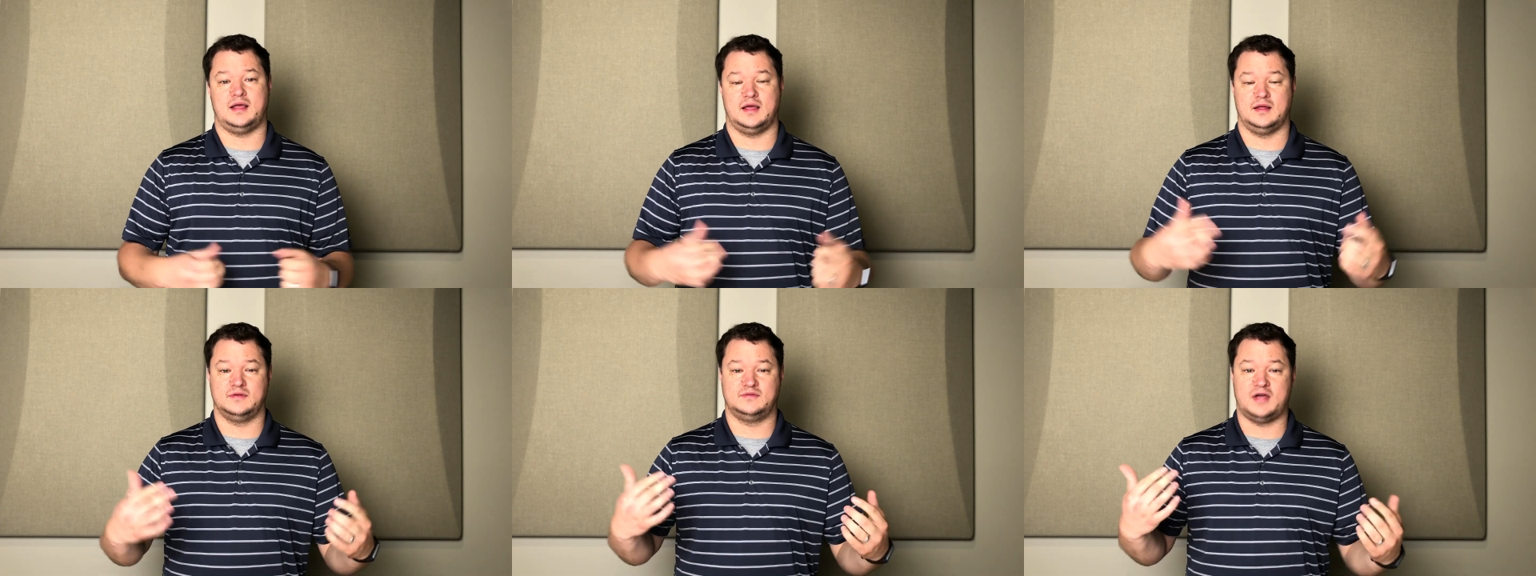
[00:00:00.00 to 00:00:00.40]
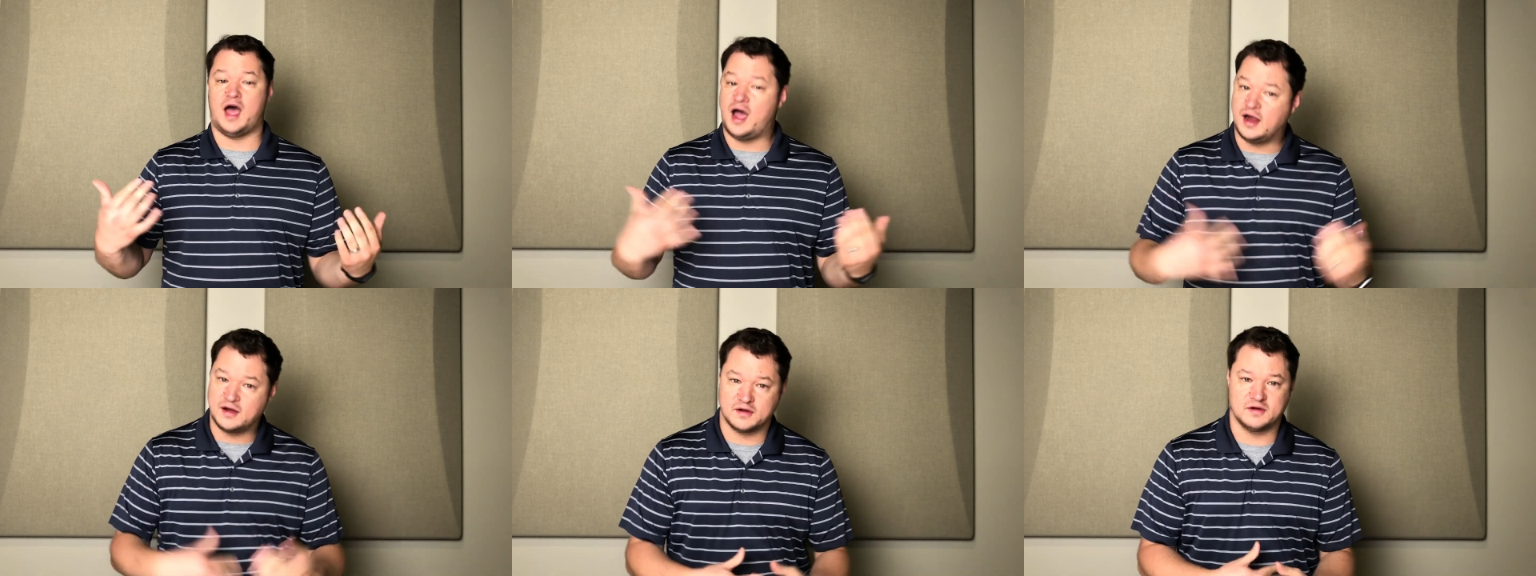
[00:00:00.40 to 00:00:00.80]
and
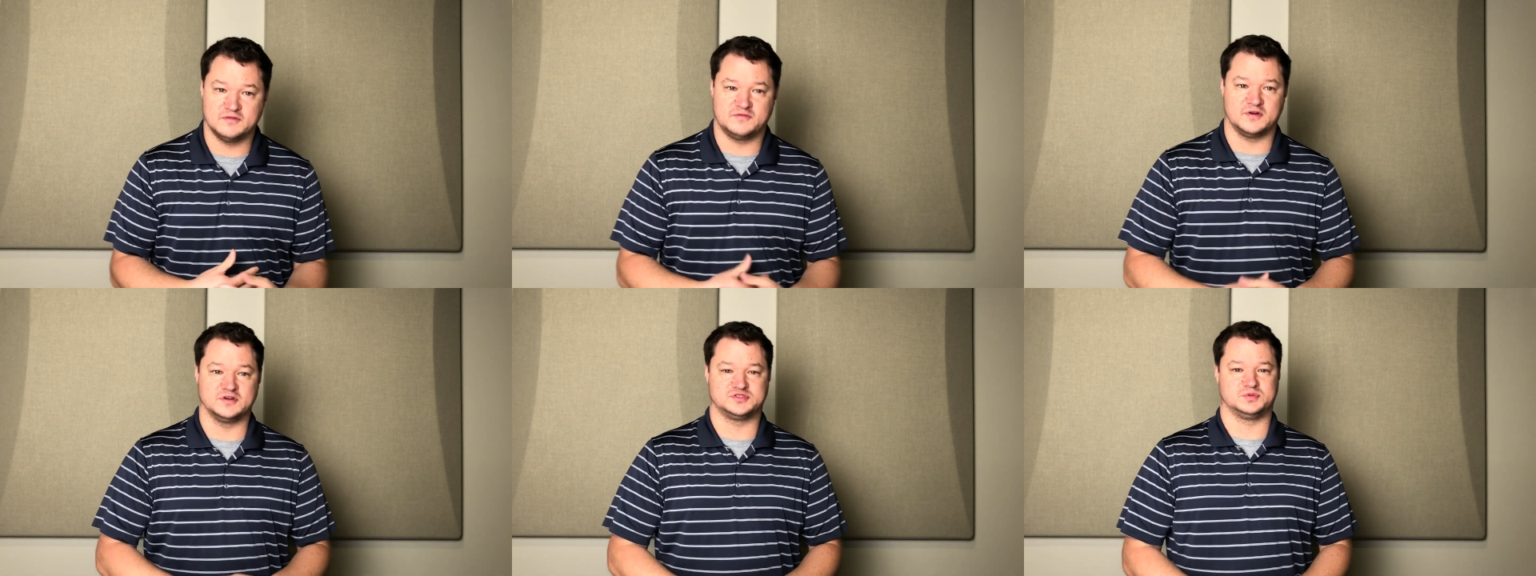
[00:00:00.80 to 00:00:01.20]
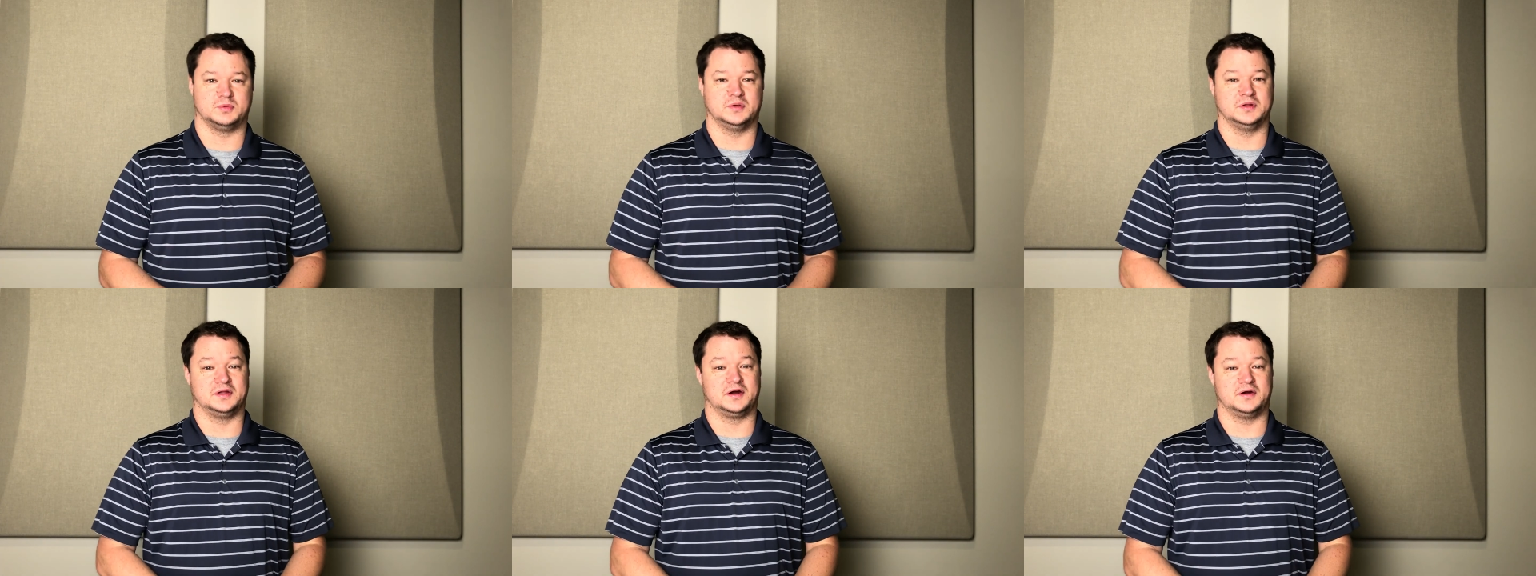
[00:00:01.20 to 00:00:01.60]
tired of
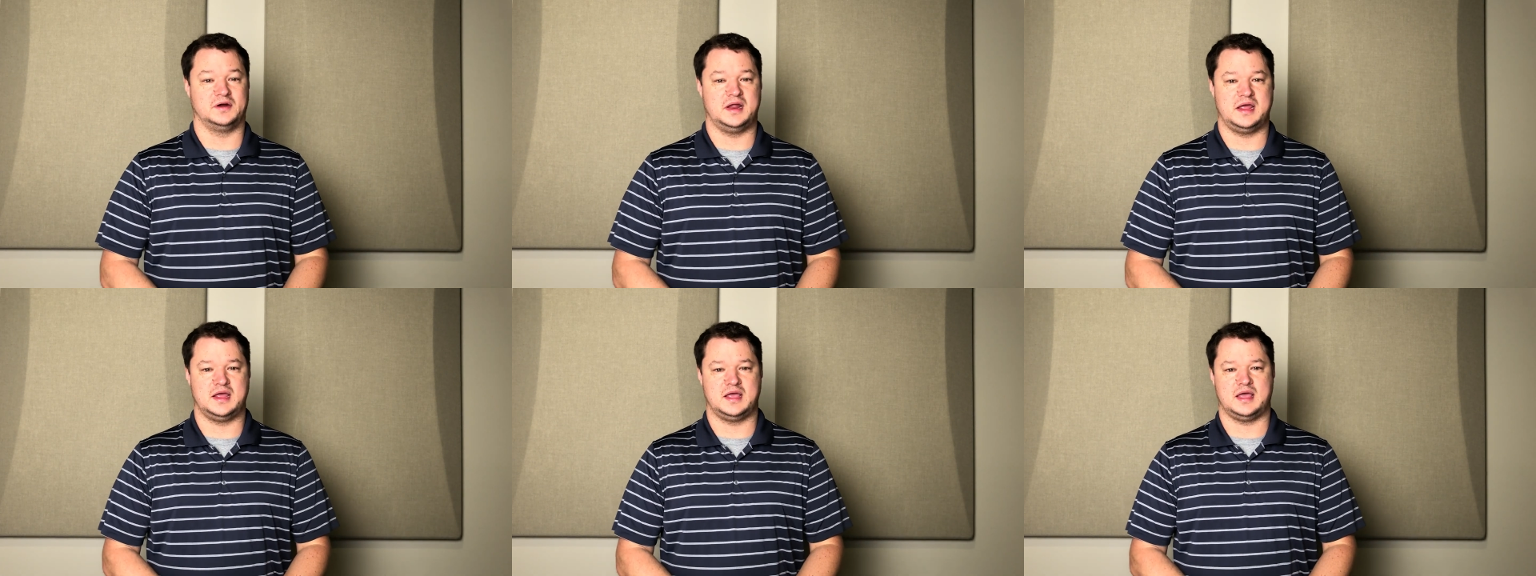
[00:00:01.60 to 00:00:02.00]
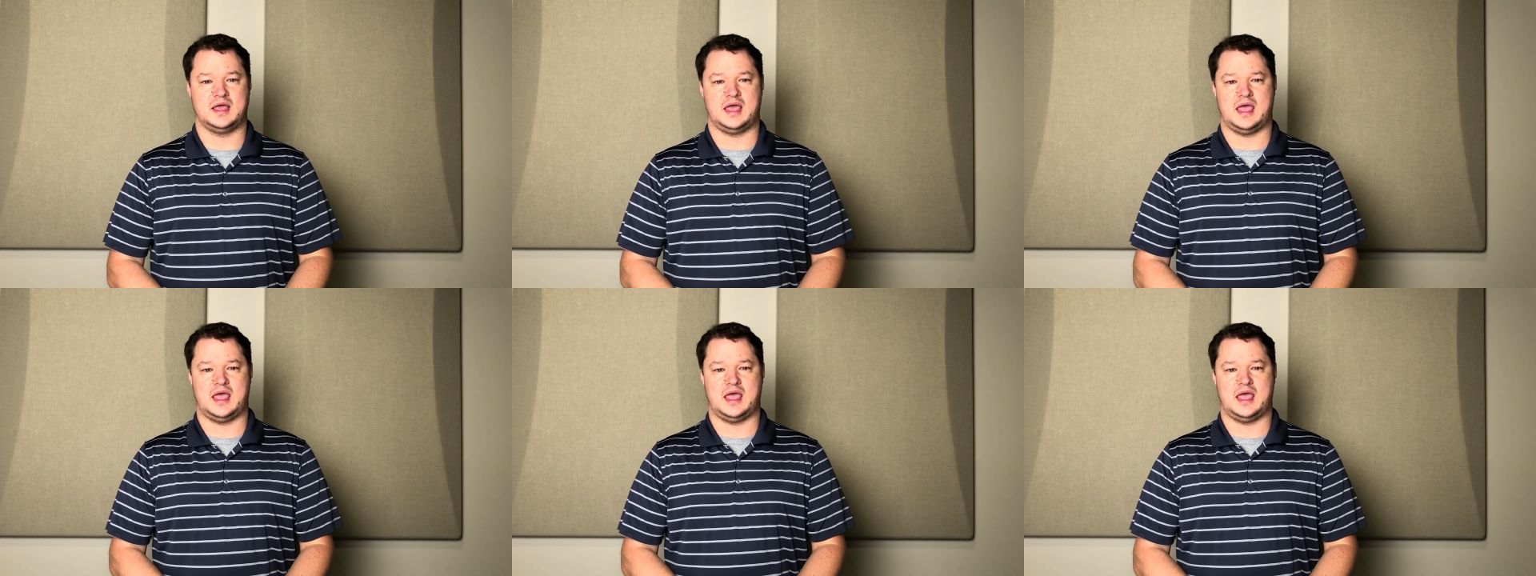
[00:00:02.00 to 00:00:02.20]
virtual learning,